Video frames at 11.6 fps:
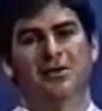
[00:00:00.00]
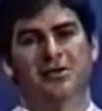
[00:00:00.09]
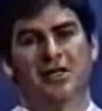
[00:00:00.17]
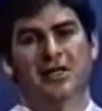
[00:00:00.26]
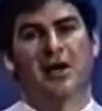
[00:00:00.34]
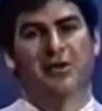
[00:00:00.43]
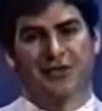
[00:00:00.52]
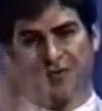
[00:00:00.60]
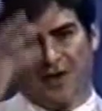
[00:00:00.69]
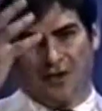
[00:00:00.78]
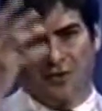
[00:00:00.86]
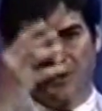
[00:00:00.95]
You see, now his
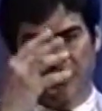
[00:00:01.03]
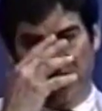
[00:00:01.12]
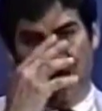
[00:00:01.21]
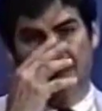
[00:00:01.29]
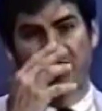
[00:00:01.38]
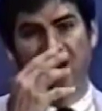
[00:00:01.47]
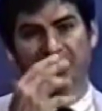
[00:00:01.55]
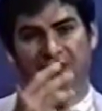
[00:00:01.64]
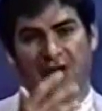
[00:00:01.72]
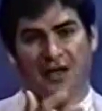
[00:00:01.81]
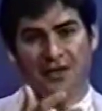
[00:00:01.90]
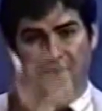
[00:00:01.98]
father was the heavenly
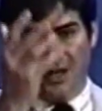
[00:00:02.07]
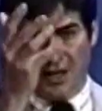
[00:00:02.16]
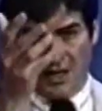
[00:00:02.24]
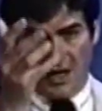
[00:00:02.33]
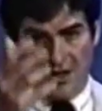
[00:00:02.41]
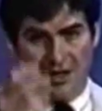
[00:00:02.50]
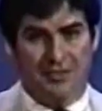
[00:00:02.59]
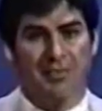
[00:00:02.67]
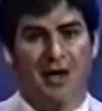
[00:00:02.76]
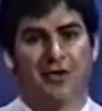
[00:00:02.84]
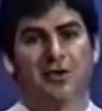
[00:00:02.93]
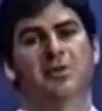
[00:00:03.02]
father, and his
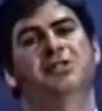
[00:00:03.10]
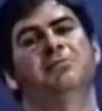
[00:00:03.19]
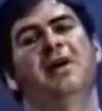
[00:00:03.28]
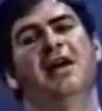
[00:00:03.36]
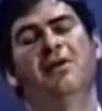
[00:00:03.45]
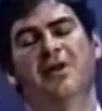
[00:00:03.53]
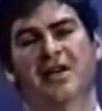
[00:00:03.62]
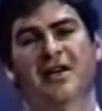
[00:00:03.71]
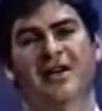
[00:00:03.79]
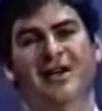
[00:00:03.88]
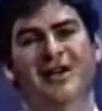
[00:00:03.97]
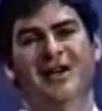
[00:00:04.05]
mother was Mary.
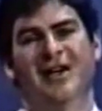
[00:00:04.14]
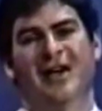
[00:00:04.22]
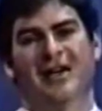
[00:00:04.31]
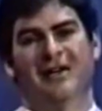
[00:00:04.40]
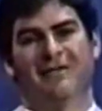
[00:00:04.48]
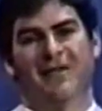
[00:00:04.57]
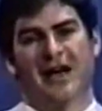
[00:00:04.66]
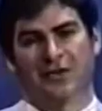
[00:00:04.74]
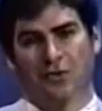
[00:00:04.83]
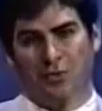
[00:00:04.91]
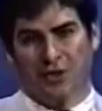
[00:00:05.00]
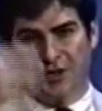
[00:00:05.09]
And in
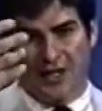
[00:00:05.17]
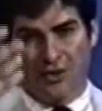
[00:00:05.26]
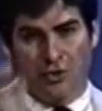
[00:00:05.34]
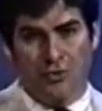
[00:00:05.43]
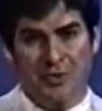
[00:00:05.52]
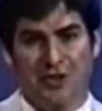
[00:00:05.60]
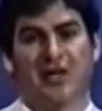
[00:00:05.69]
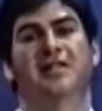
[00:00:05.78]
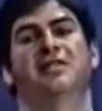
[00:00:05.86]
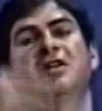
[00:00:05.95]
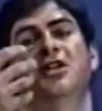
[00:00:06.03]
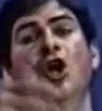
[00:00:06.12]
fact, the word there could be
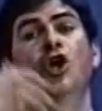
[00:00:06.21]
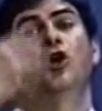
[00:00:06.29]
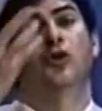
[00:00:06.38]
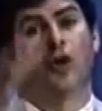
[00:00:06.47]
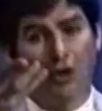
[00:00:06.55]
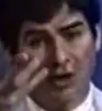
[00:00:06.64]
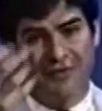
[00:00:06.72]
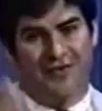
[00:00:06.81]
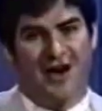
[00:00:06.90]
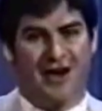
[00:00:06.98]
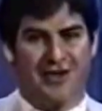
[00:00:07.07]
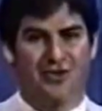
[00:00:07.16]
translated,
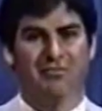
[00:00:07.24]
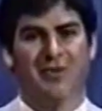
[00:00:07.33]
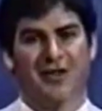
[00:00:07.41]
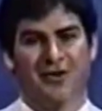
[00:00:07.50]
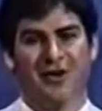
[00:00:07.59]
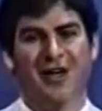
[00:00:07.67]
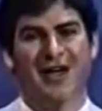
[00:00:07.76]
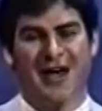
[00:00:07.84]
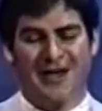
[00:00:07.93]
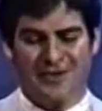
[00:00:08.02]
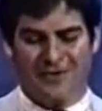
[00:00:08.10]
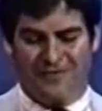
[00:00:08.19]
glorify your mother
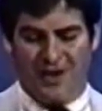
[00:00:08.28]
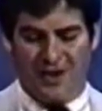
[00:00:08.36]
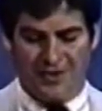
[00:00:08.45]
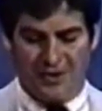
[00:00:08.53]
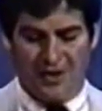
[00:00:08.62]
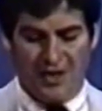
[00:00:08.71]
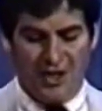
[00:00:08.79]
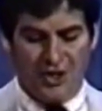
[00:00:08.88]
and your father.